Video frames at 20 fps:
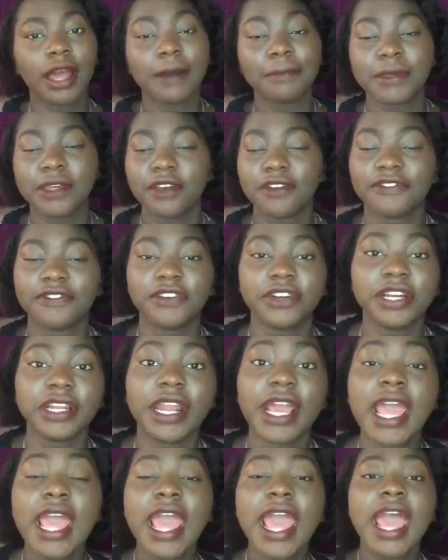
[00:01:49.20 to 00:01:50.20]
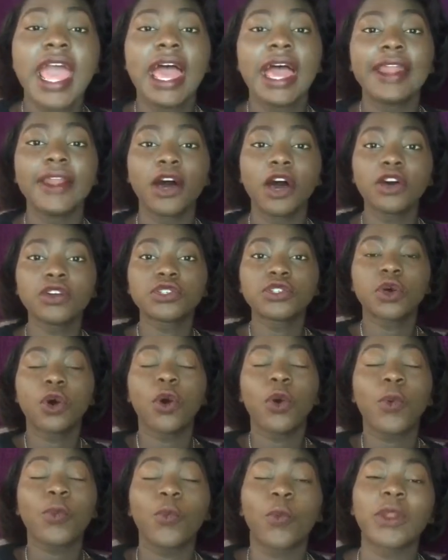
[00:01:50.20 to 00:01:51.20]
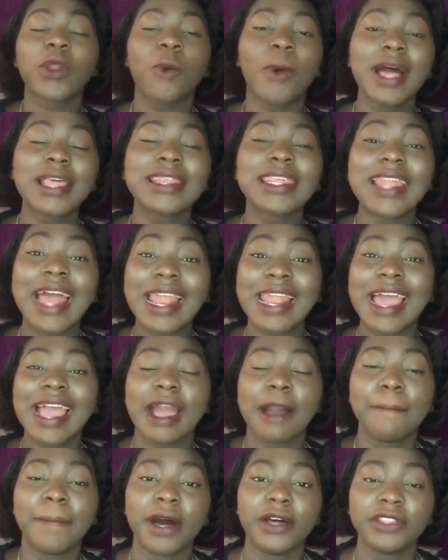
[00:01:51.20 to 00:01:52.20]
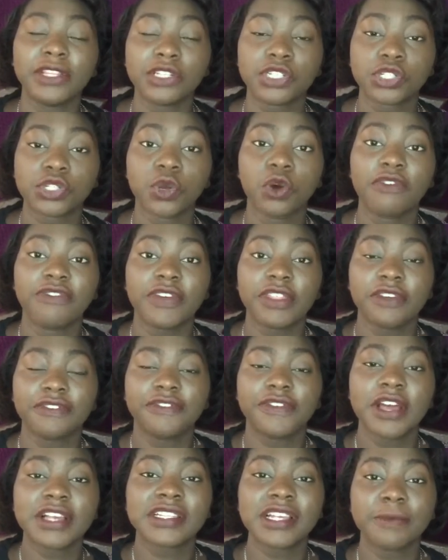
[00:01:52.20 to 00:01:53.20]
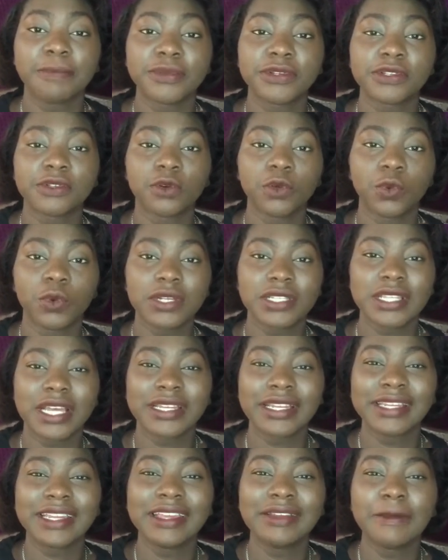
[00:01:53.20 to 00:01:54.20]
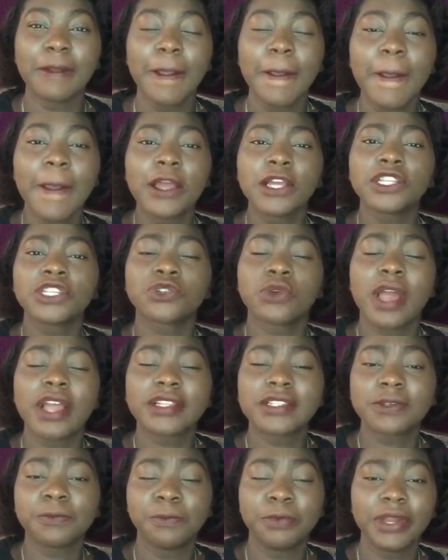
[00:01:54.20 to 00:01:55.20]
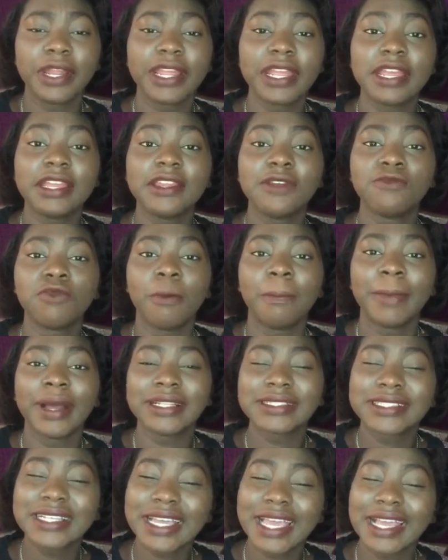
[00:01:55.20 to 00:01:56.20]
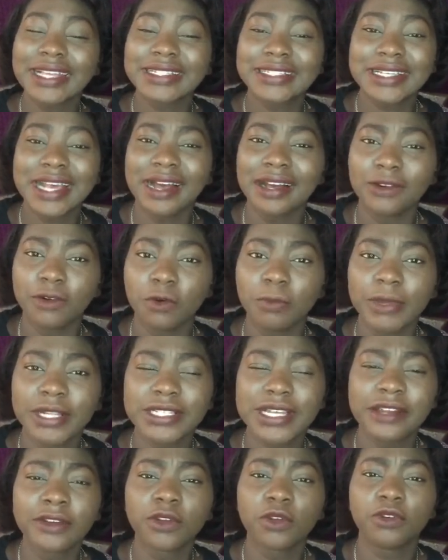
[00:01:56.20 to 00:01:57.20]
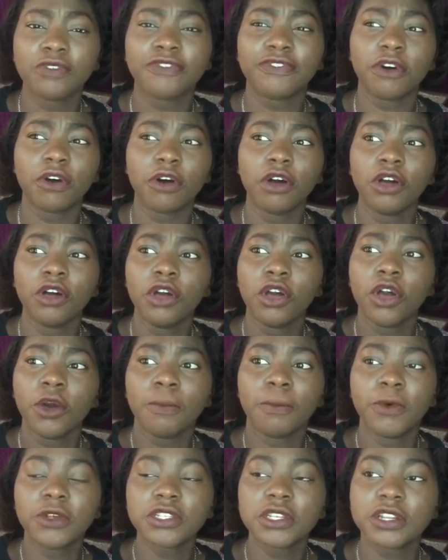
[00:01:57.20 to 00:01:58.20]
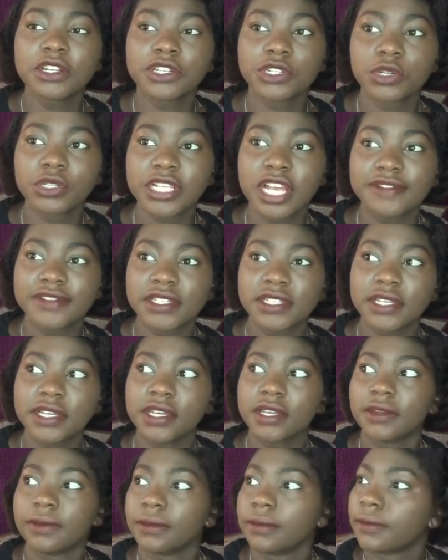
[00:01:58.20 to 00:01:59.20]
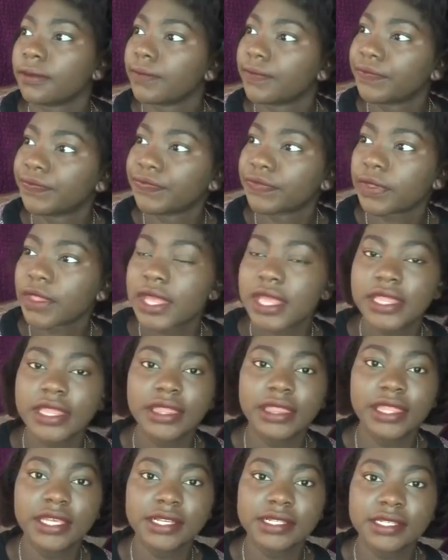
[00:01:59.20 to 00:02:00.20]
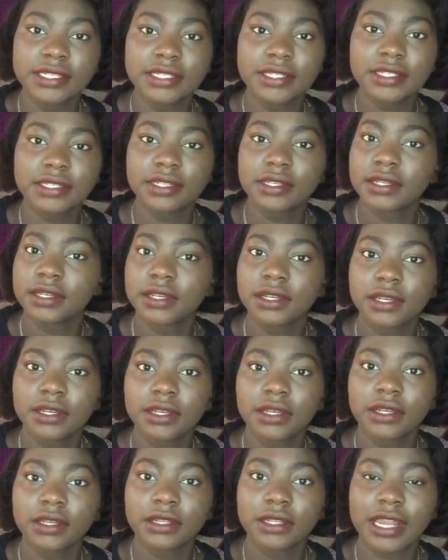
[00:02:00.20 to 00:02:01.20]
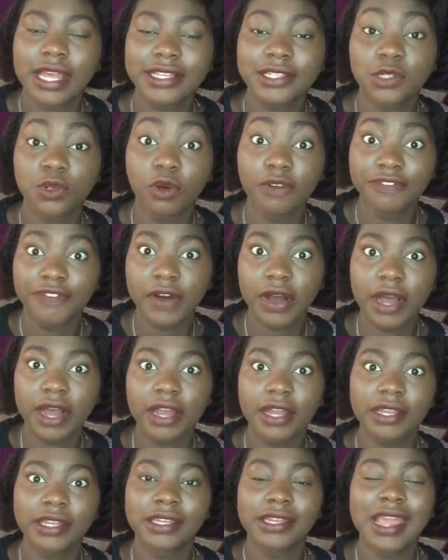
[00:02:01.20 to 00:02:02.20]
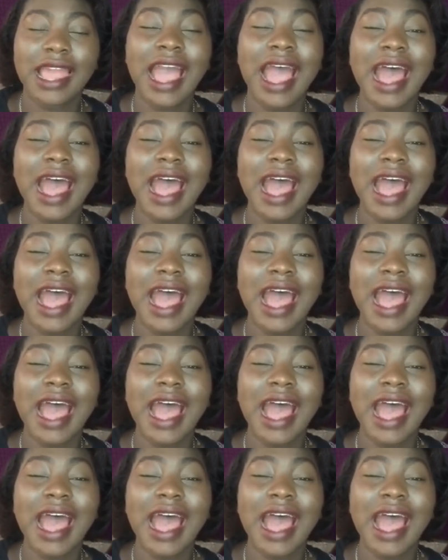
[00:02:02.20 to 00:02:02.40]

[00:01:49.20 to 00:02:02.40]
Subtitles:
I'm here for it. And also, the one thing I like about the show for the first episode was that they didn't try to bring any romantic entanglement. I don't know, for most of the shows I've seen this, like so far, there